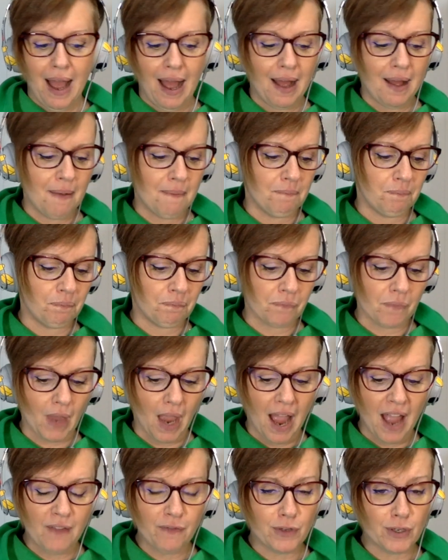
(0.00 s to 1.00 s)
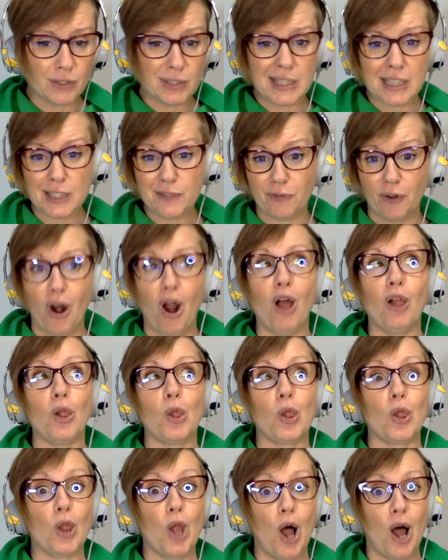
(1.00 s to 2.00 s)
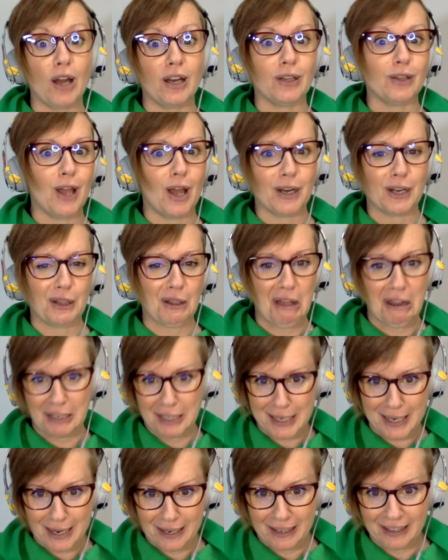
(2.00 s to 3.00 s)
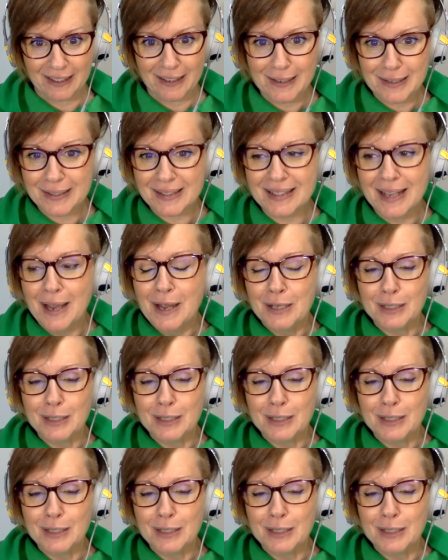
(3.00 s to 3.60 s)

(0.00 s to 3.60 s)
I've used this for a lot of years.